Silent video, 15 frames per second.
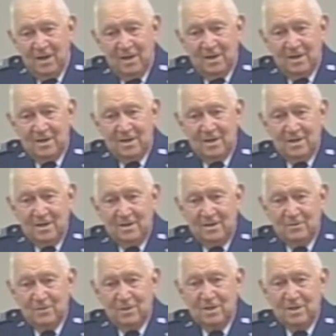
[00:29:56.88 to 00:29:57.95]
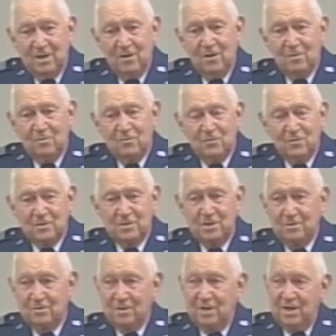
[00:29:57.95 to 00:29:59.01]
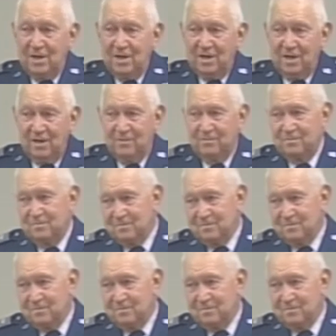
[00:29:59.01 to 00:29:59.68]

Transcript: uh, it wasn't long before General King, our